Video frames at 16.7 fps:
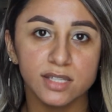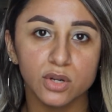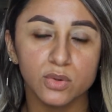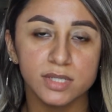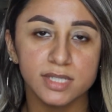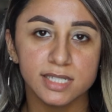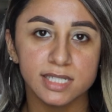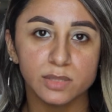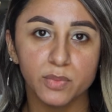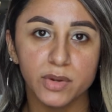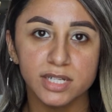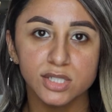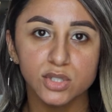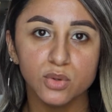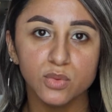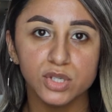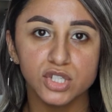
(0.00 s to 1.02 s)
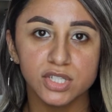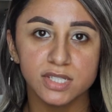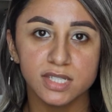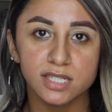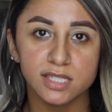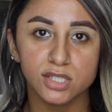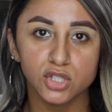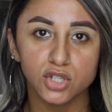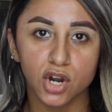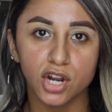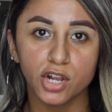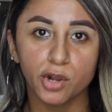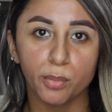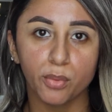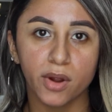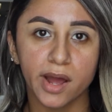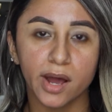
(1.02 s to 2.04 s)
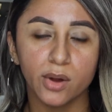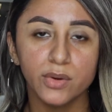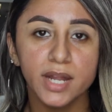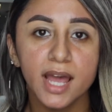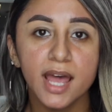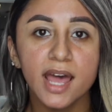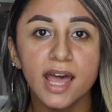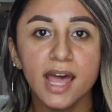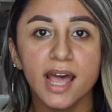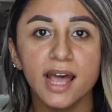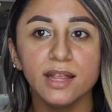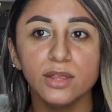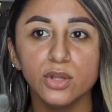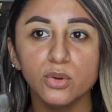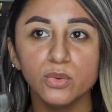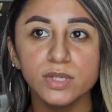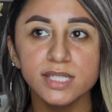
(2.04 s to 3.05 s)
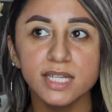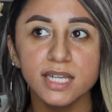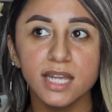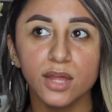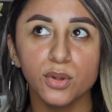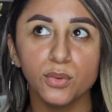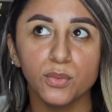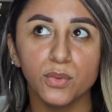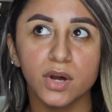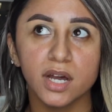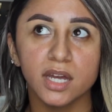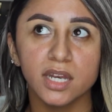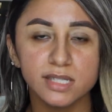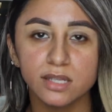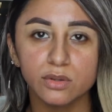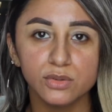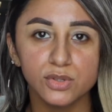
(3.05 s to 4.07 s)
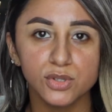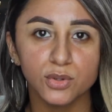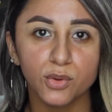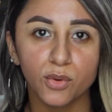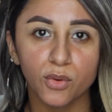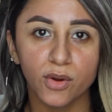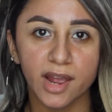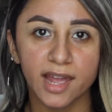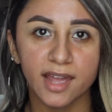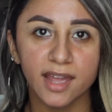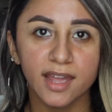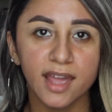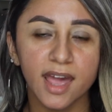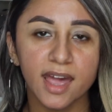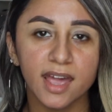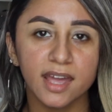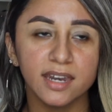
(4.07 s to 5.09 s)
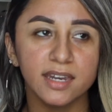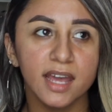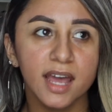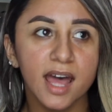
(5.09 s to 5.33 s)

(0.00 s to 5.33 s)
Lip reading: There was Espresso, which is this dark brown, and then there was another one a little too gray, and